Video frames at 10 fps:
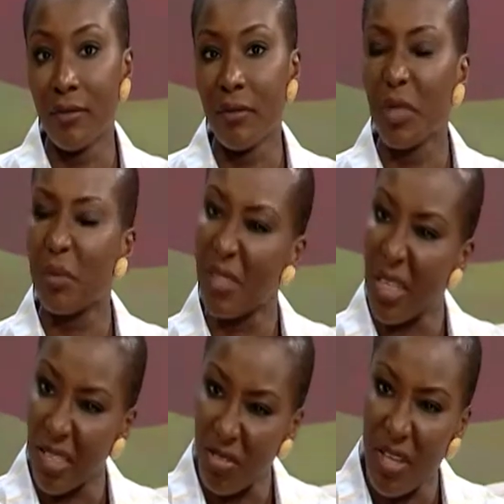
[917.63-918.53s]
People that
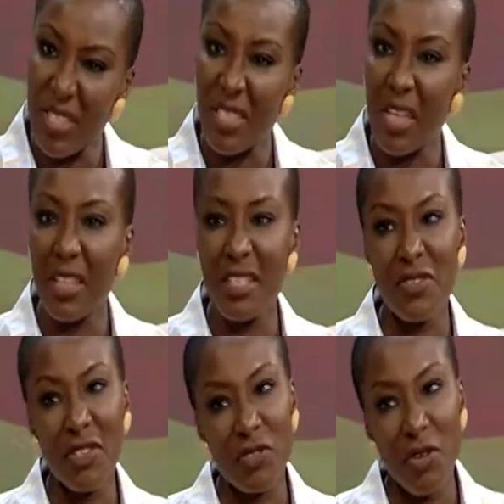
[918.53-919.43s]
are trying to get this for
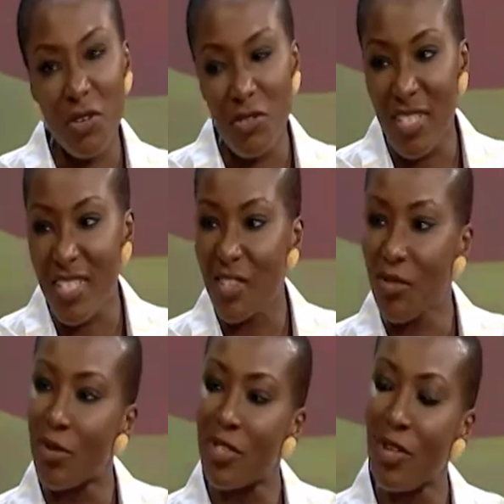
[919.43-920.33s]
the wrong reason, you know,
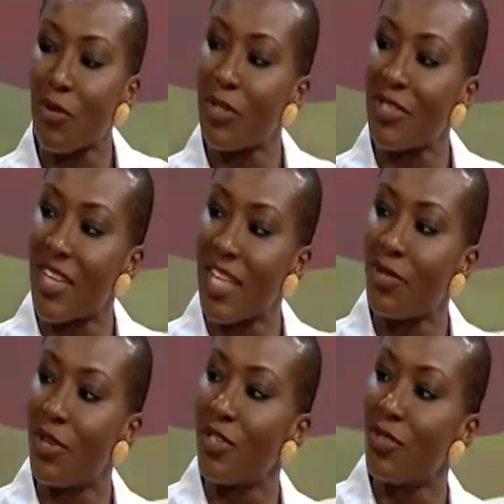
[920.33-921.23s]
it's not going to get
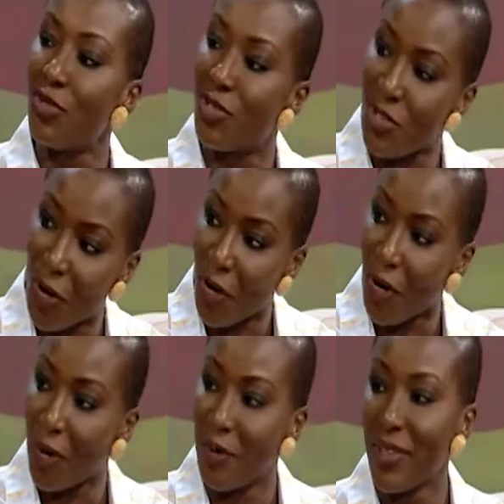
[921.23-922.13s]
you a new
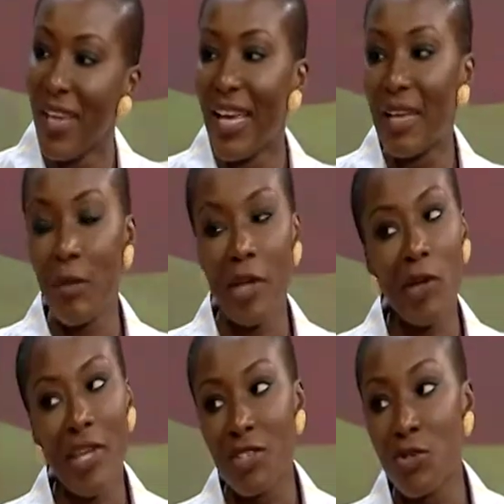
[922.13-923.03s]
job, it may not
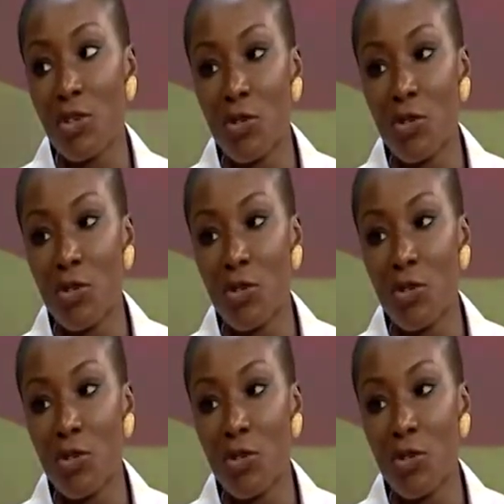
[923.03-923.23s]
get you a new